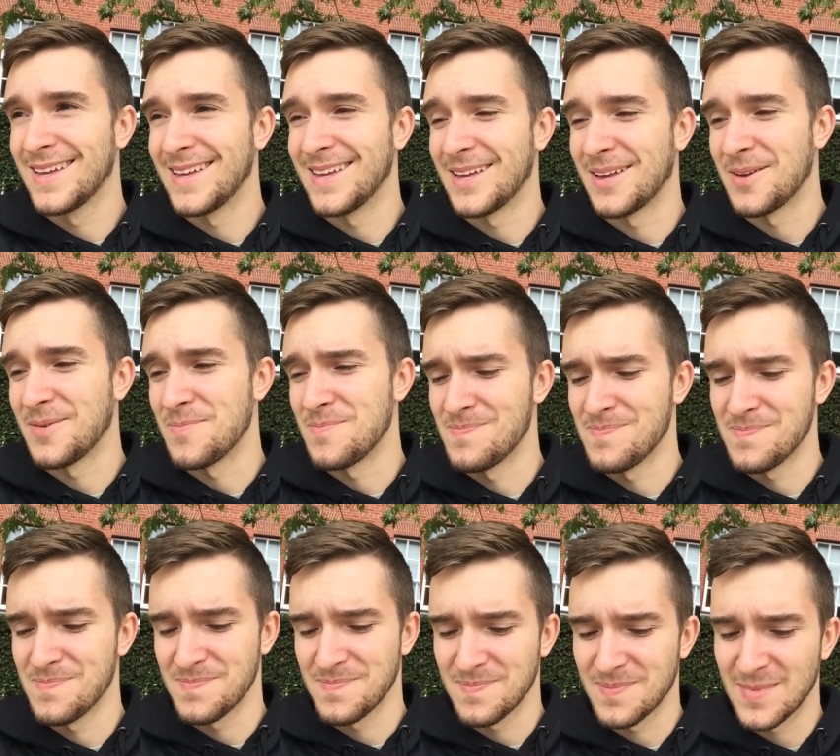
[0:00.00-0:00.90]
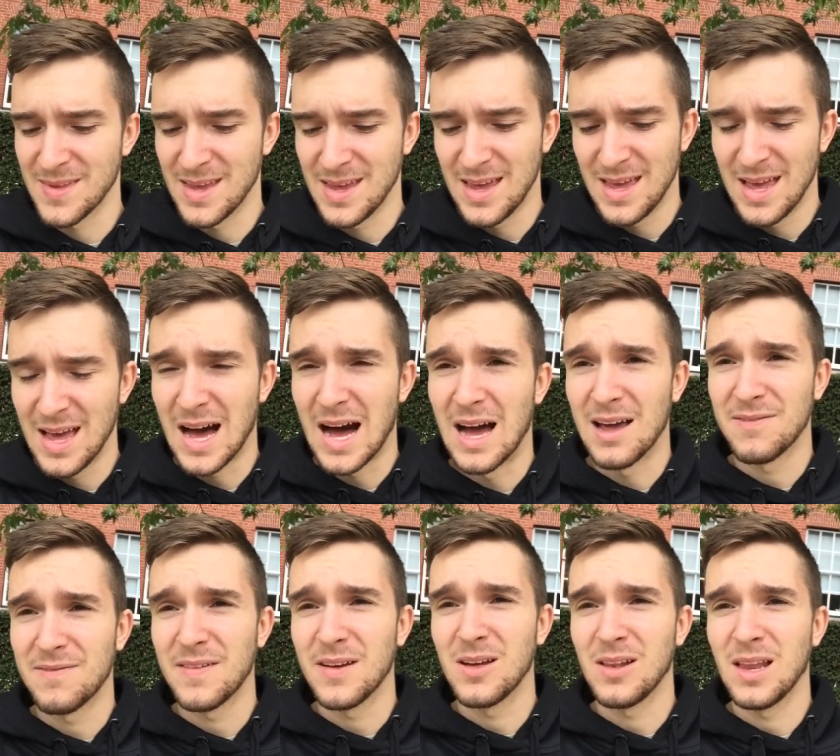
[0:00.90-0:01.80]
Um, I
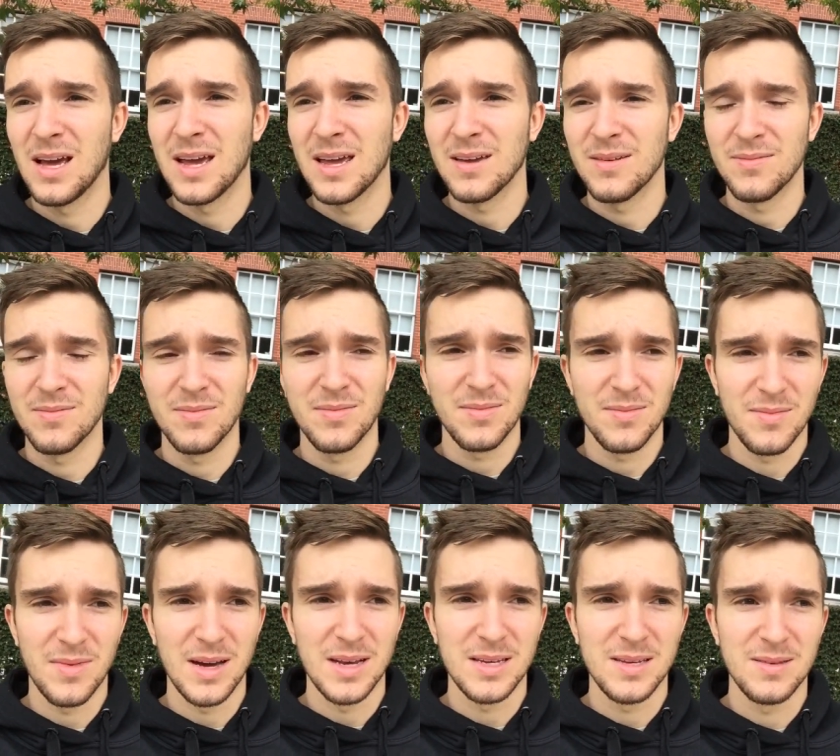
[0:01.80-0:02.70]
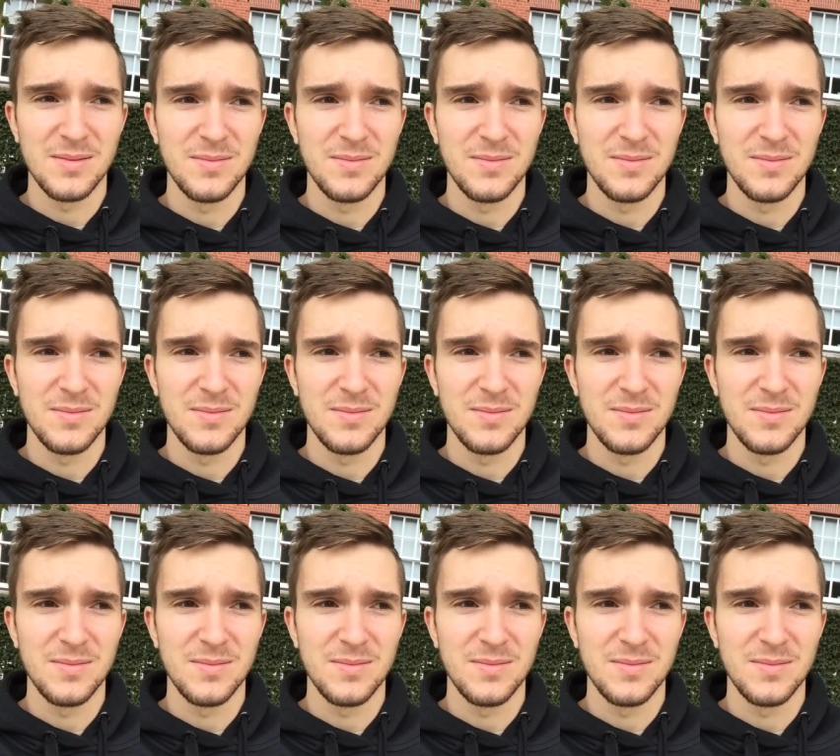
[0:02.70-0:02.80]
feel like my